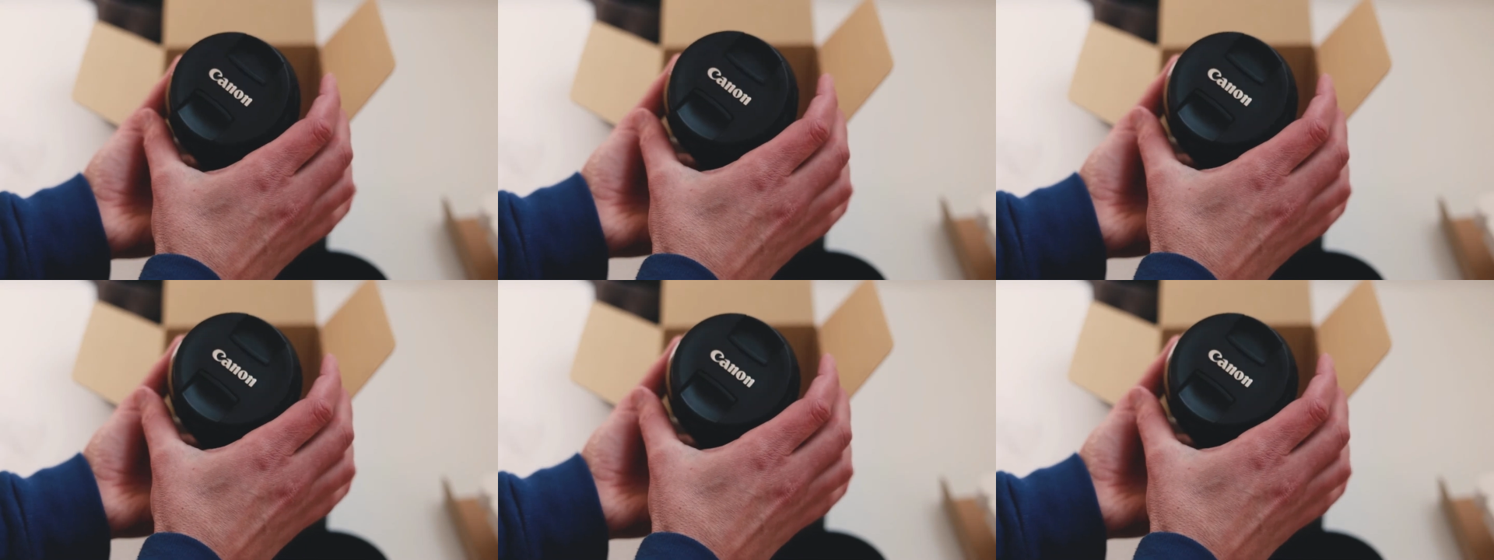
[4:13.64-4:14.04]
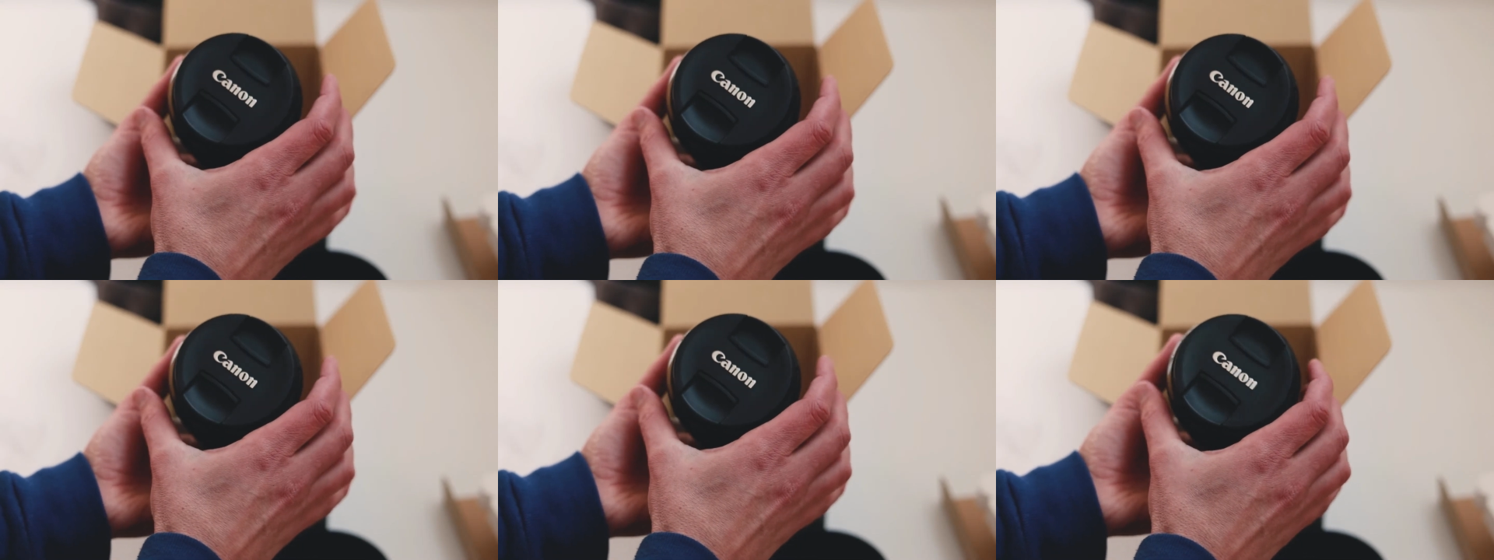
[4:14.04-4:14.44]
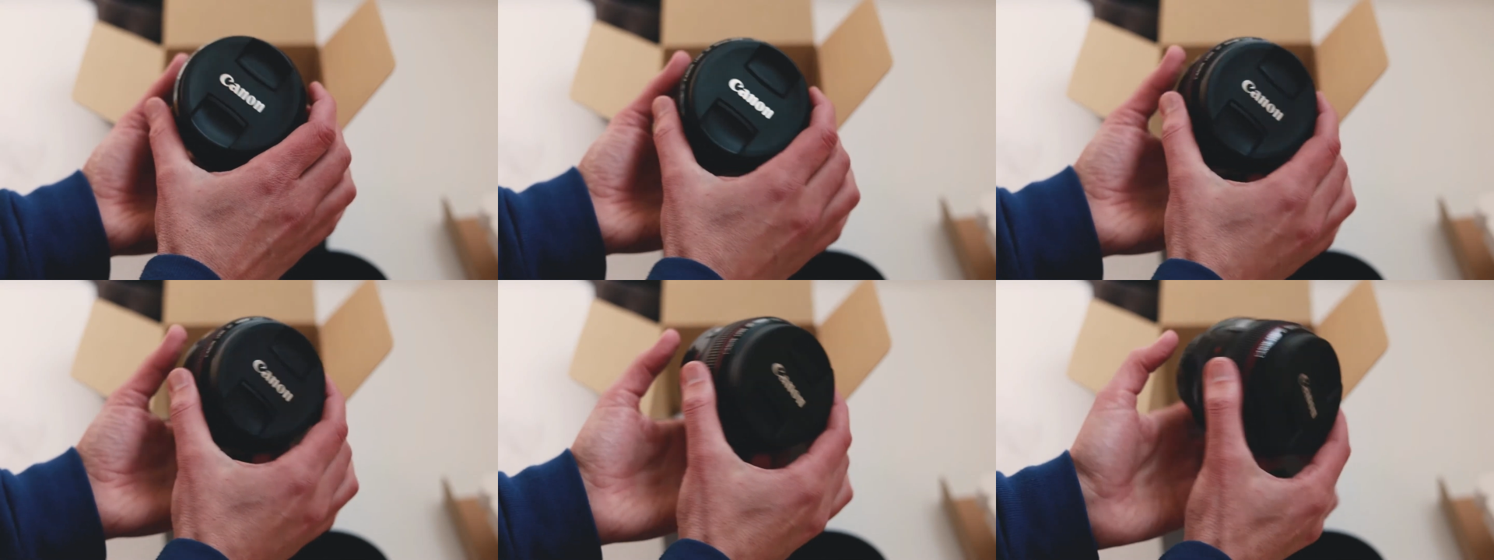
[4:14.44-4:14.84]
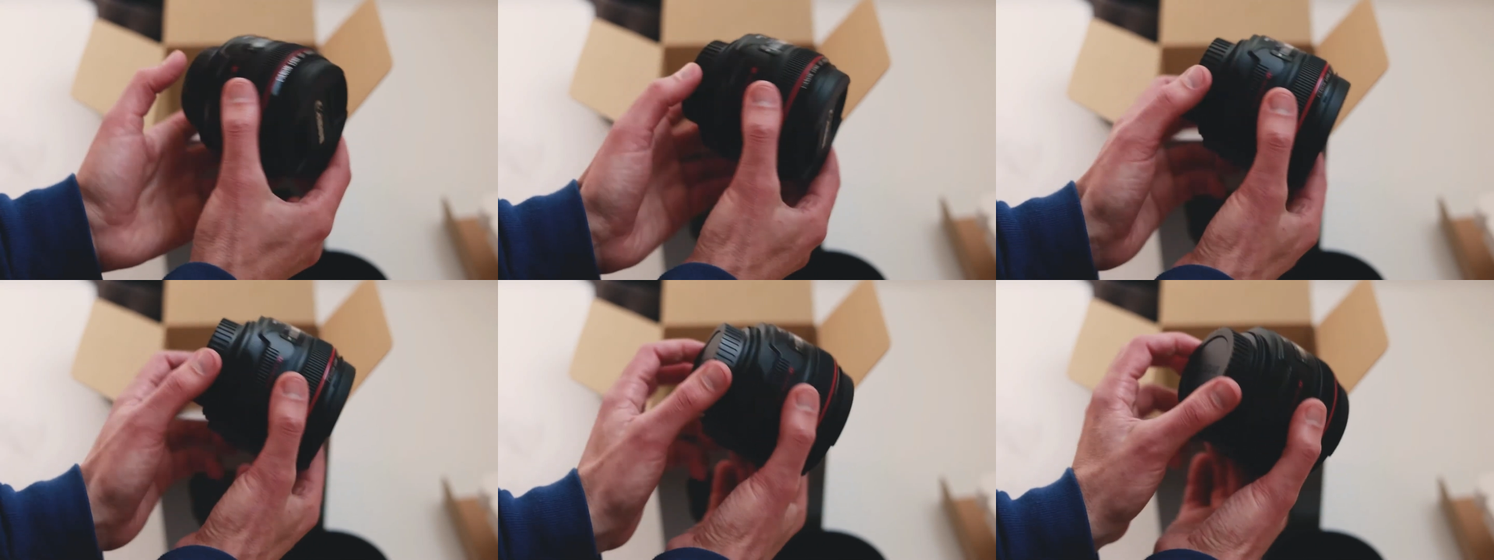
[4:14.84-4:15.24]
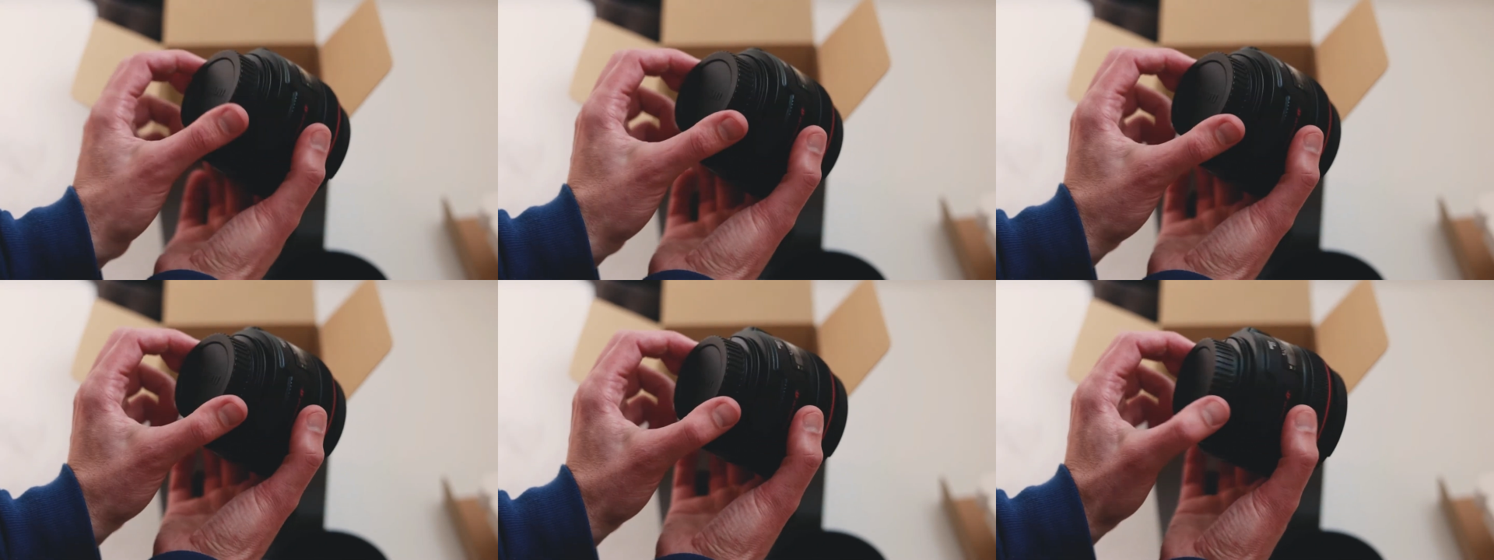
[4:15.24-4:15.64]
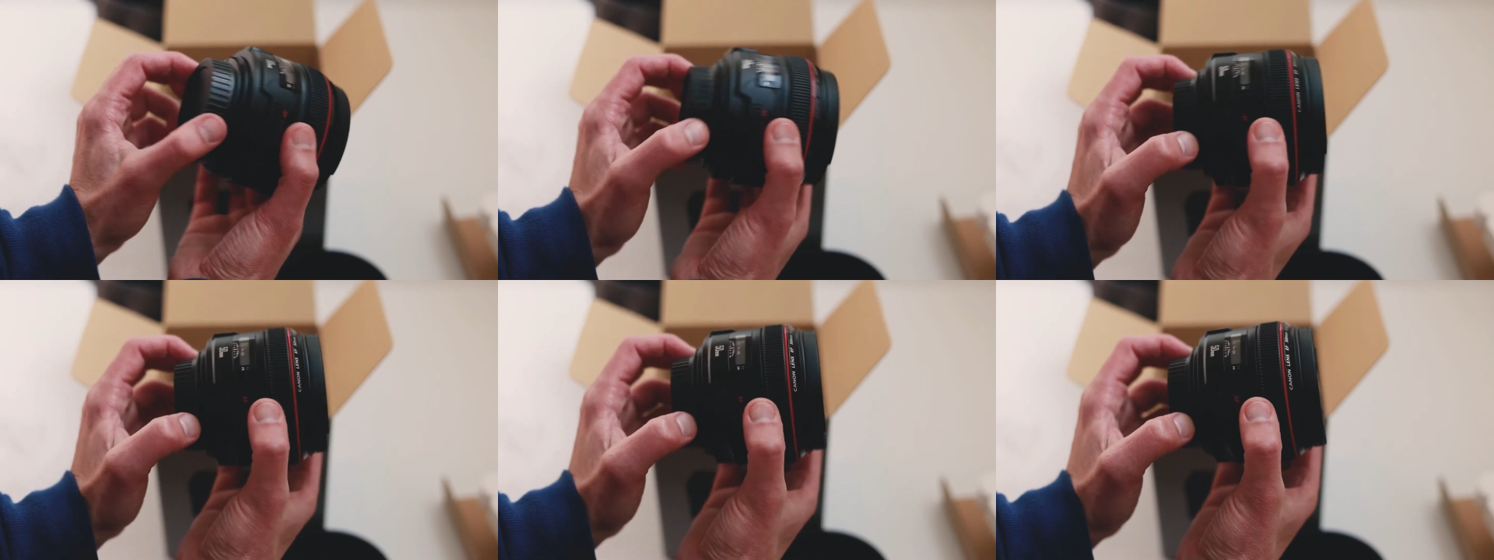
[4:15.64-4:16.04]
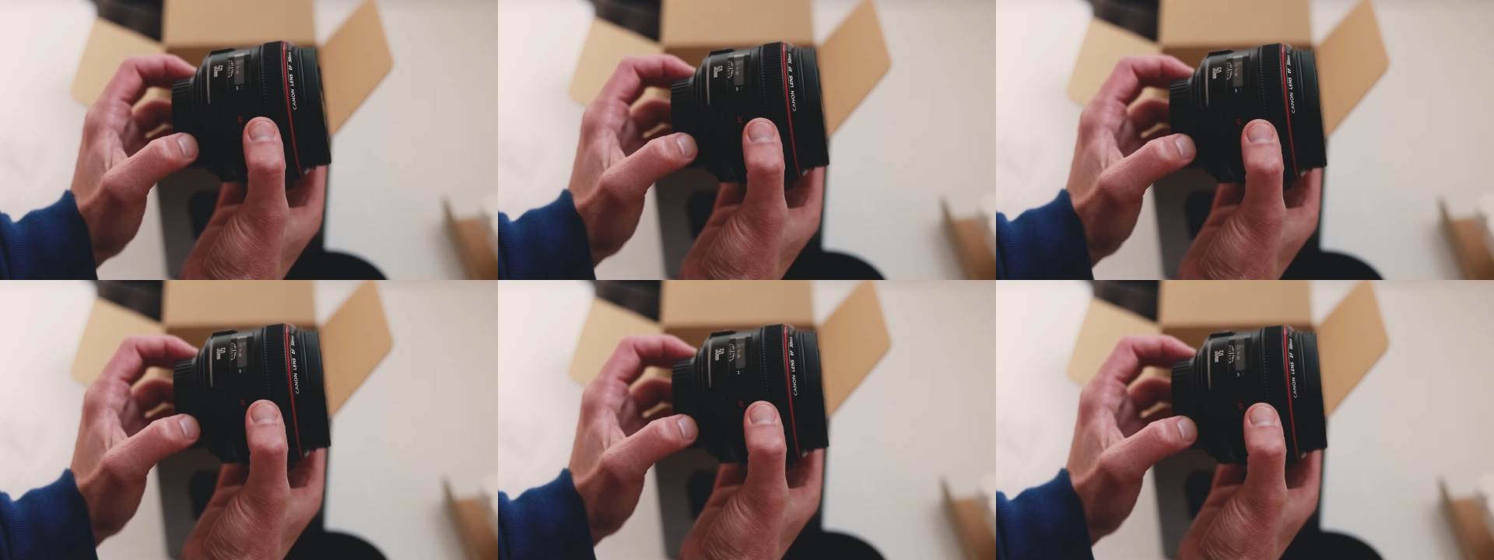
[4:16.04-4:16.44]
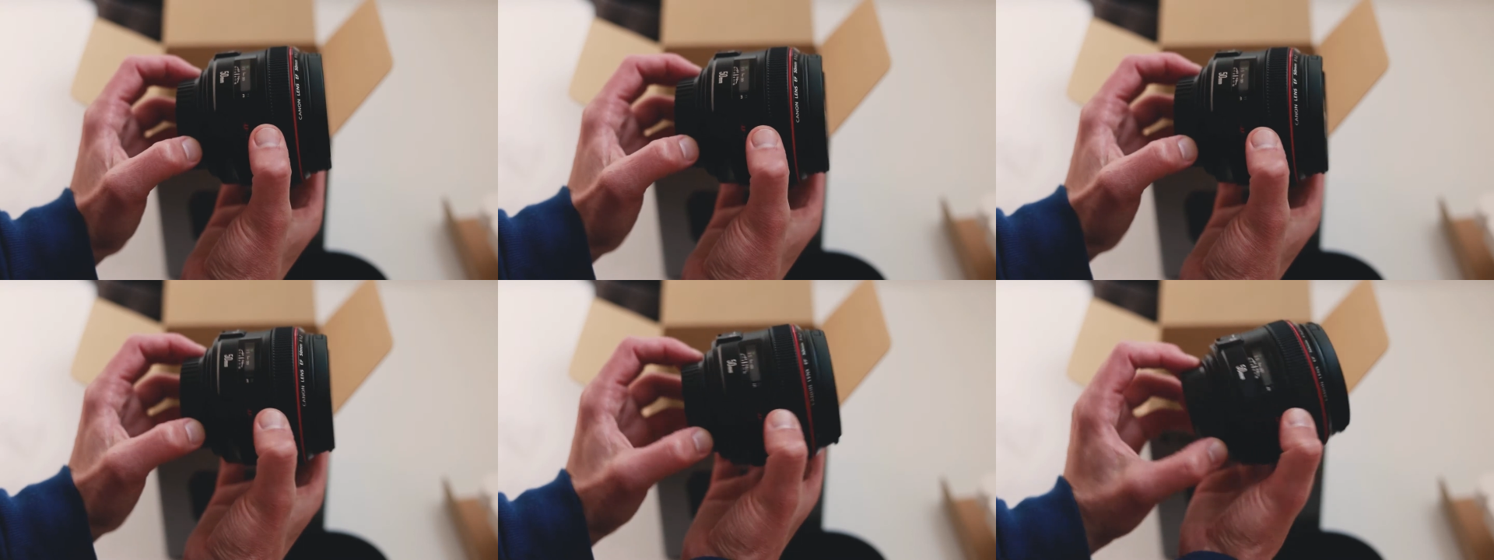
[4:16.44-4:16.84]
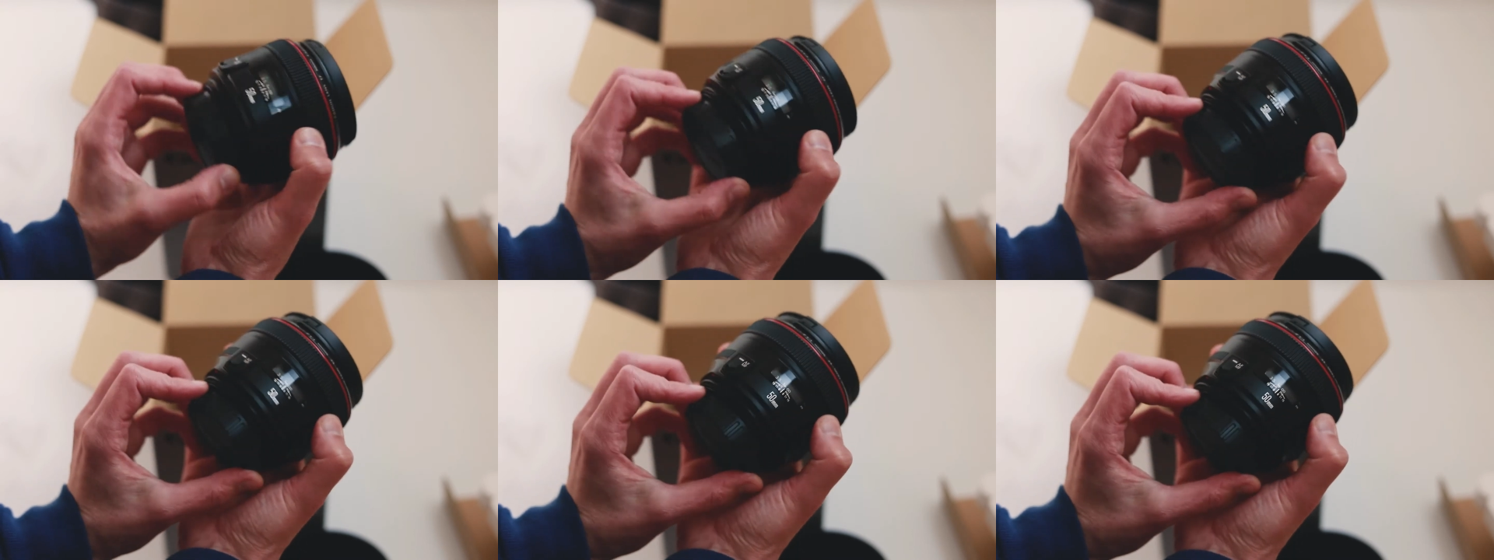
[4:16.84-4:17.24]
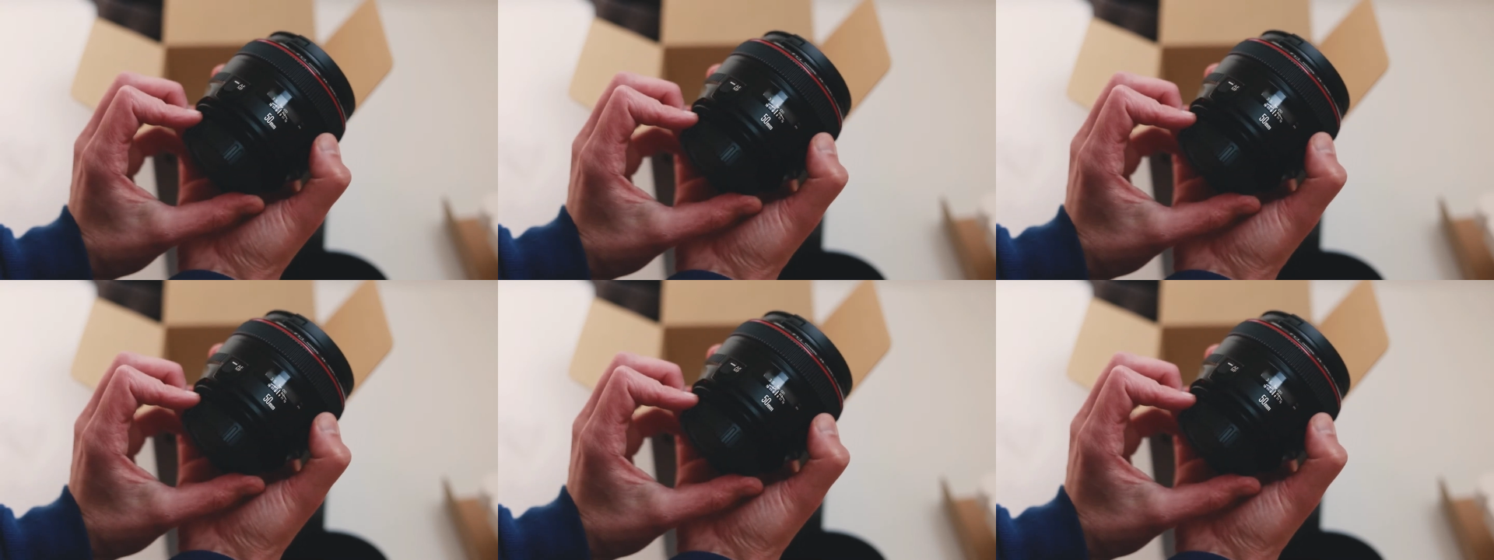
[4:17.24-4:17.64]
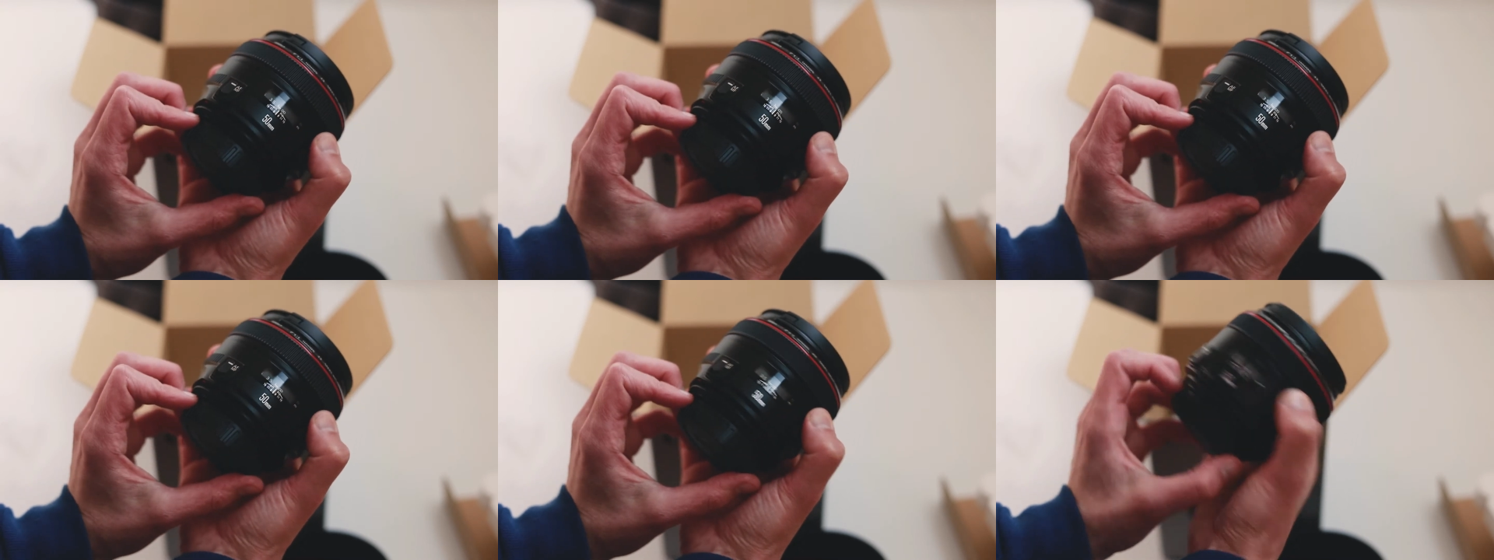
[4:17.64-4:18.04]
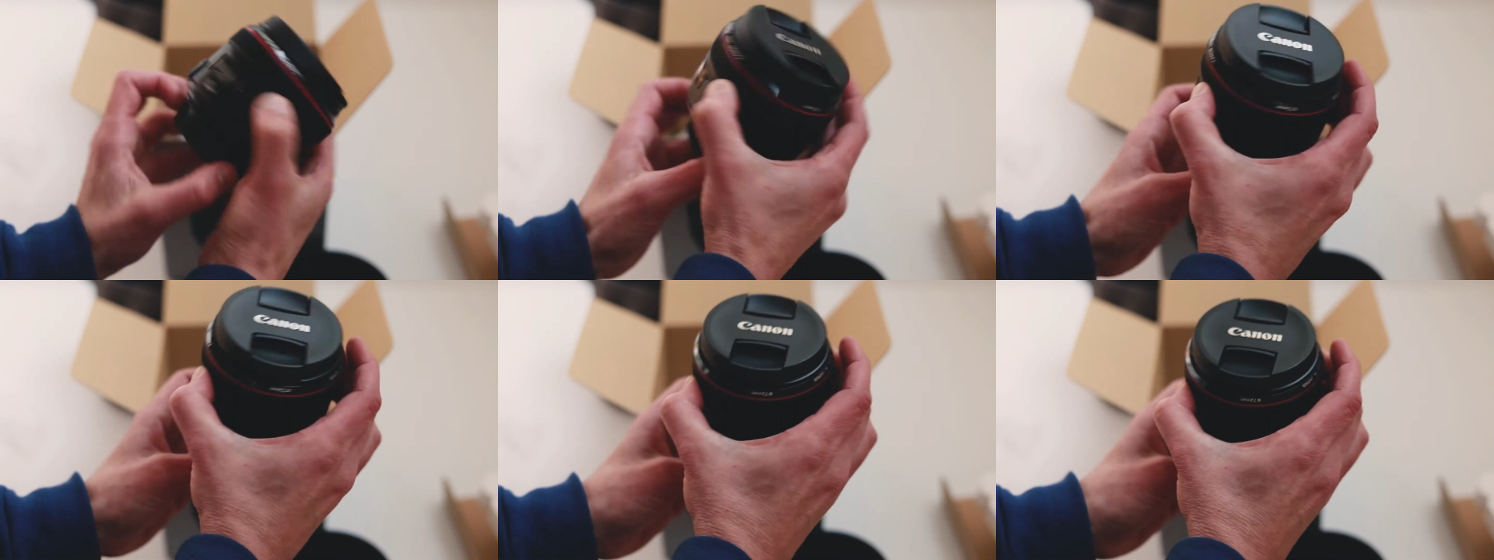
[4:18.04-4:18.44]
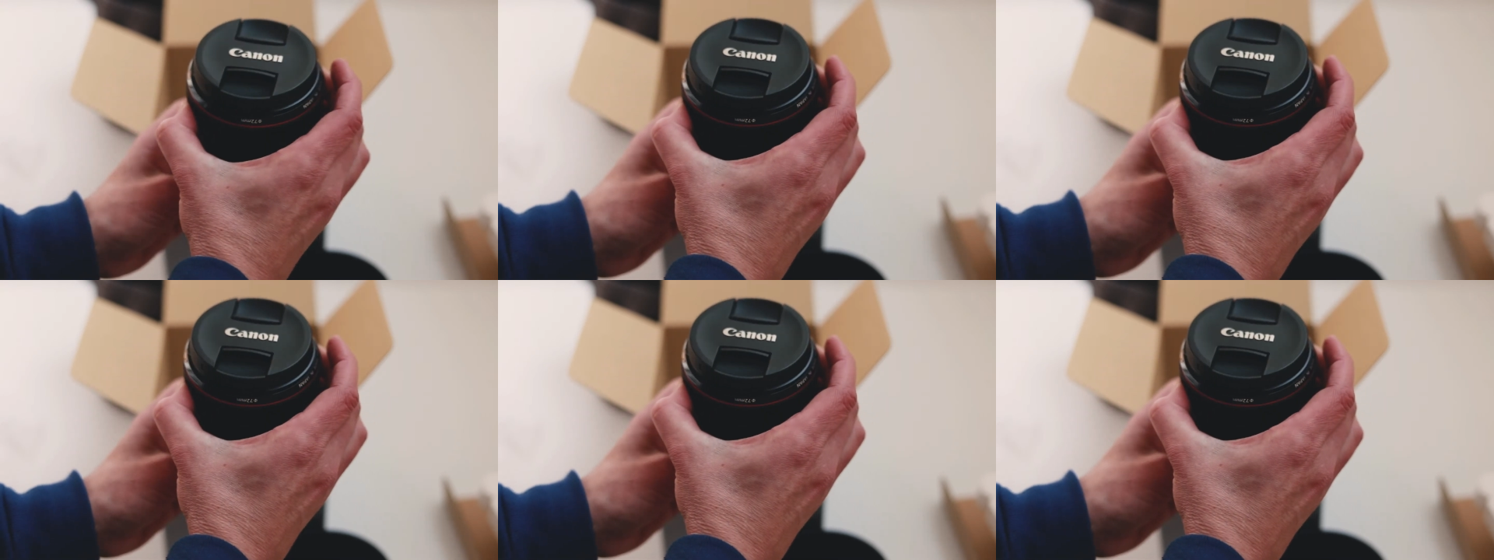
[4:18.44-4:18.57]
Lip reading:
(no speaker visible)